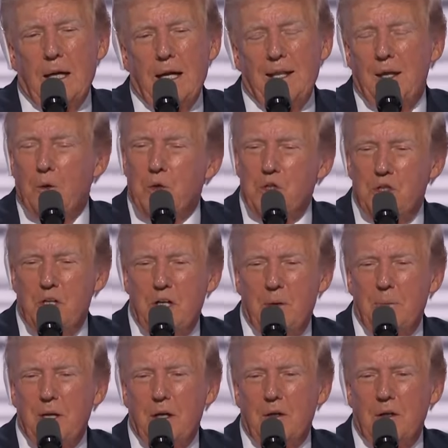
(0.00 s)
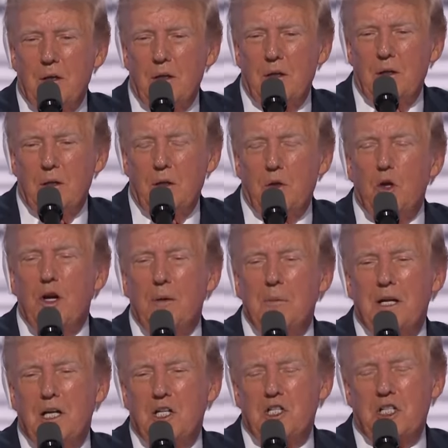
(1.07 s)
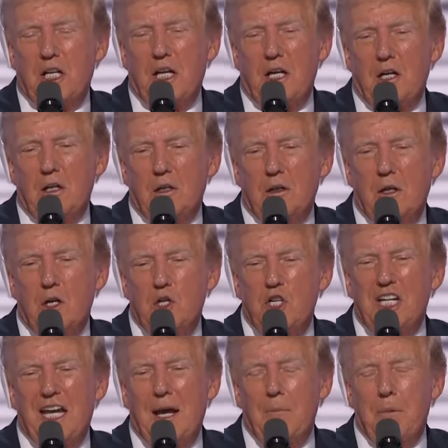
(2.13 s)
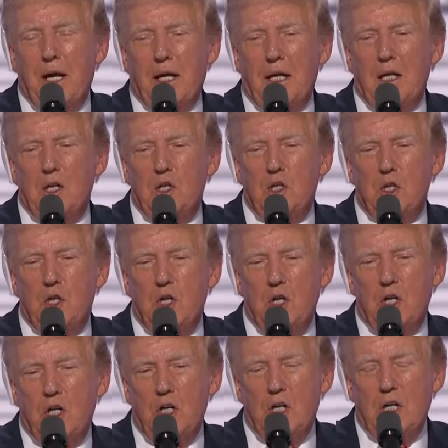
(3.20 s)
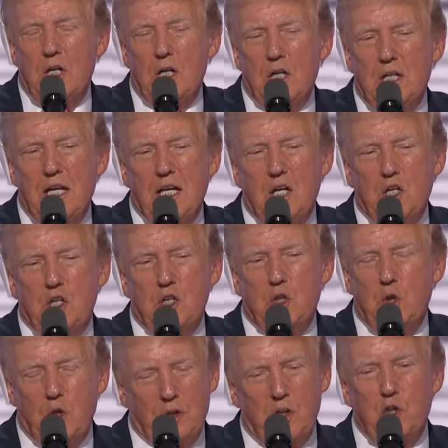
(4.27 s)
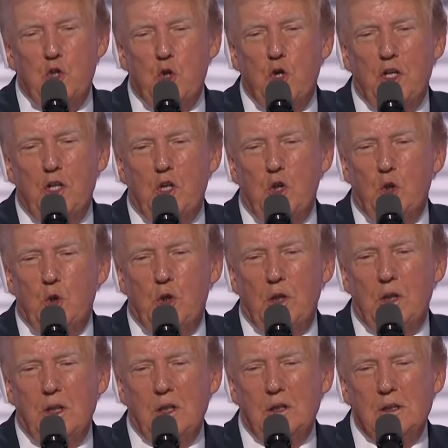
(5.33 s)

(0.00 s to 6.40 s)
And that was it. About 30 minutes later, she came back in, Sir, Dana just called. He's going to do it.